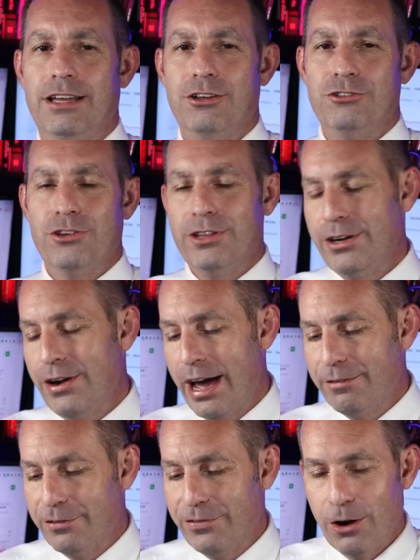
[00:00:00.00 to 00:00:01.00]
So there you
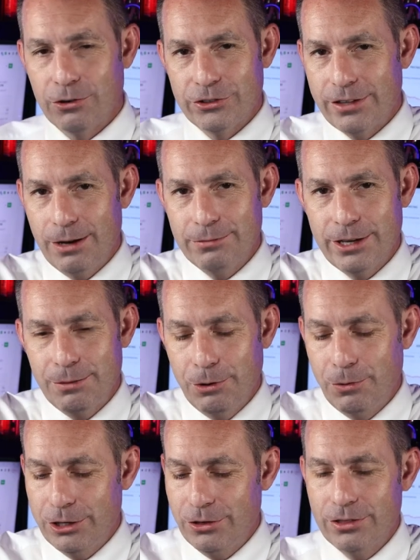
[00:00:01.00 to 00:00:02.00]
have it, folks. Tell me
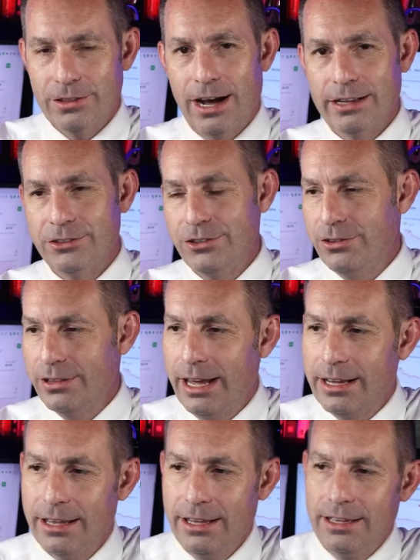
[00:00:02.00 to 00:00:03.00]
what your thoughts. Do you
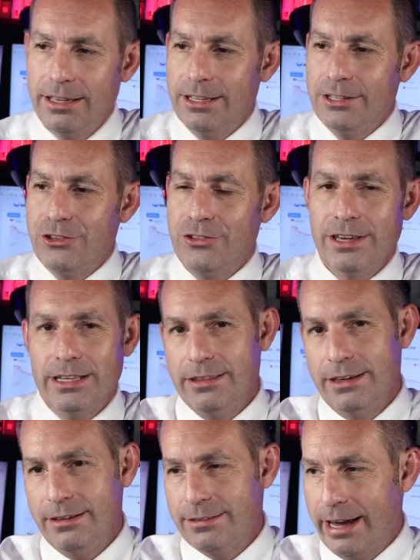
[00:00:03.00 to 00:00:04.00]
think
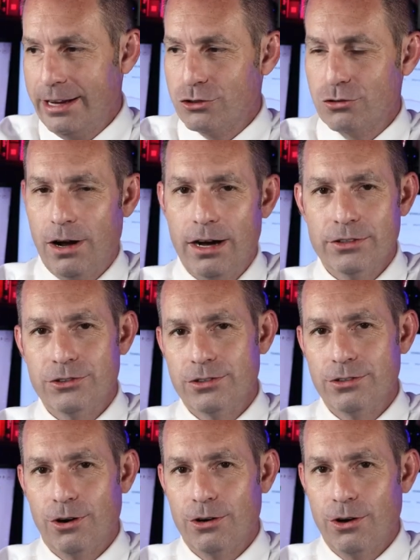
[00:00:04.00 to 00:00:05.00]
these eight drugs
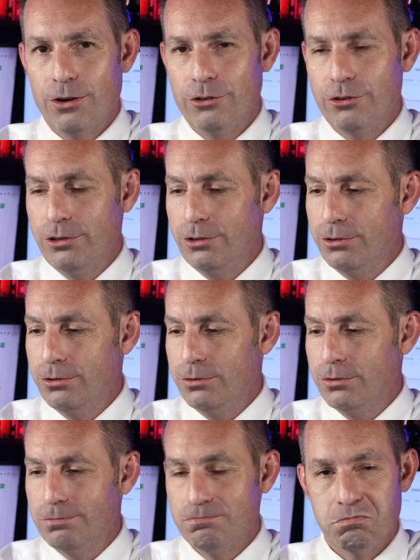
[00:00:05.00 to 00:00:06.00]
are going to
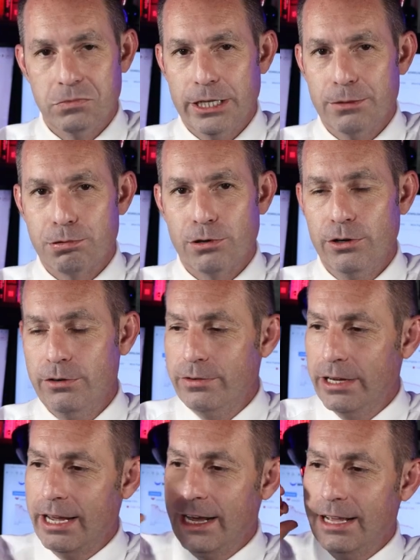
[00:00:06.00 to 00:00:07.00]
get approved
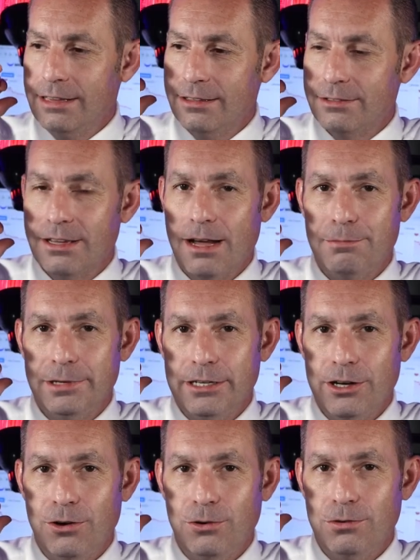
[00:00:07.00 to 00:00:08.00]
and this company
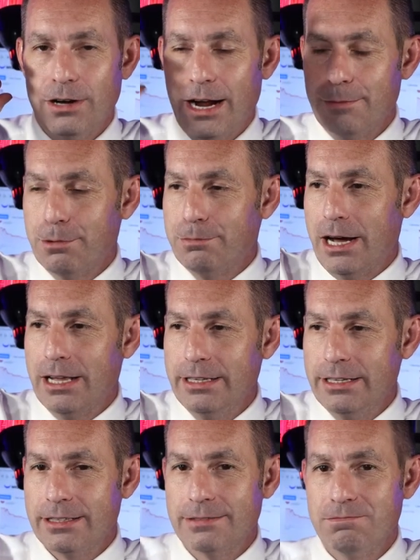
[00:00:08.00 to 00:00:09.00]
go
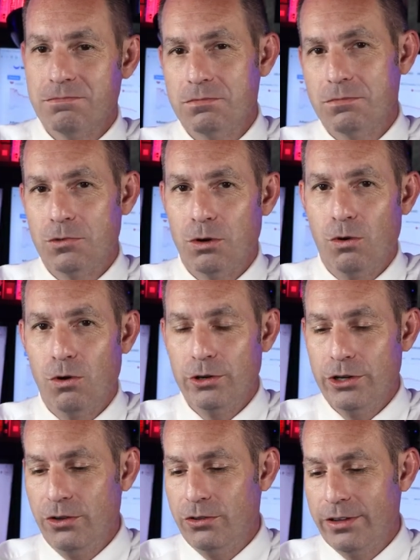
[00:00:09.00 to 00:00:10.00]
hyperbolic? Or
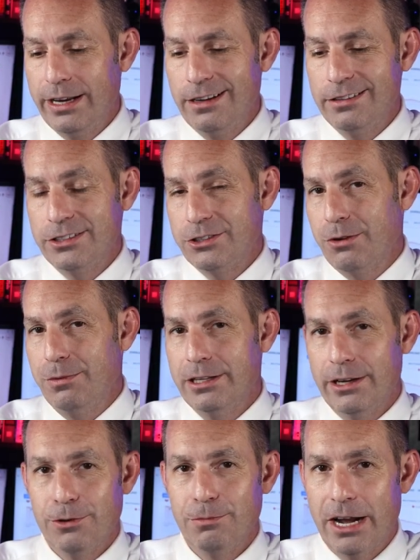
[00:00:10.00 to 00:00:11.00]
do you think it's just going to be
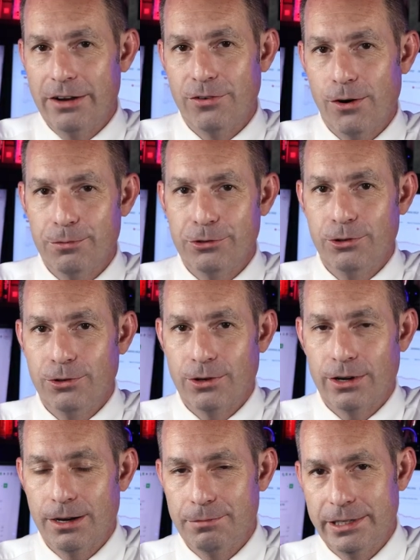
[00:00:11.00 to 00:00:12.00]
another
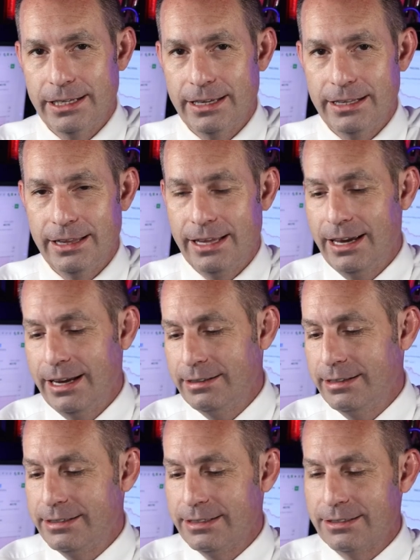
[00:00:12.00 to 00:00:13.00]
biopharmaceutical company that in the end
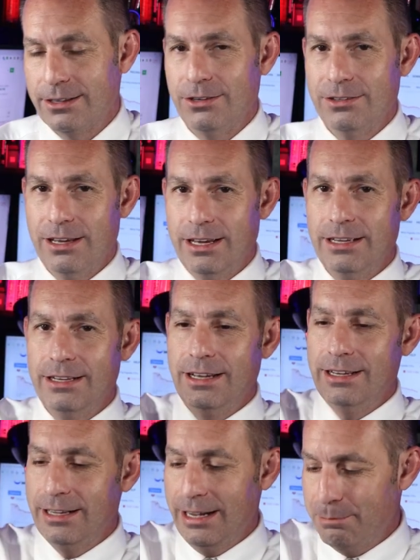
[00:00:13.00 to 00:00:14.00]
it just goes da
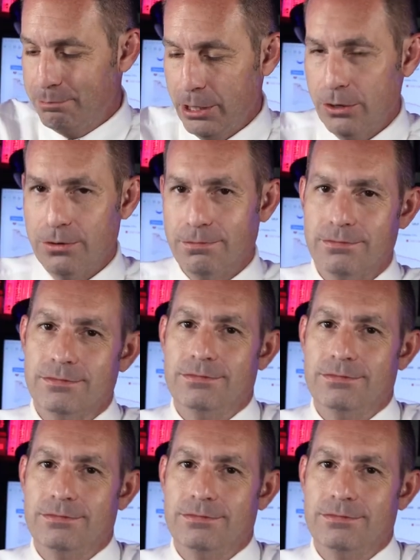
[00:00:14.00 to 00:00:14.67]
da da boom?